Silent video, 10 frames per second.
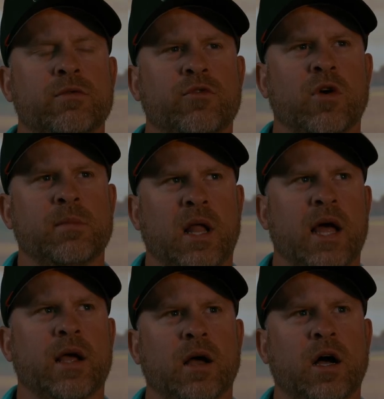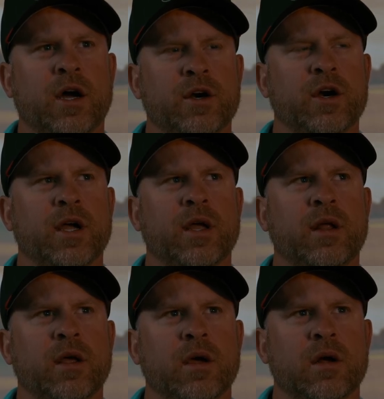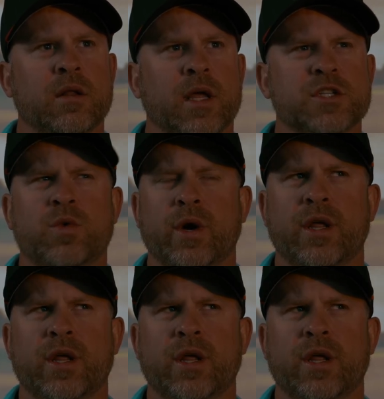from like 120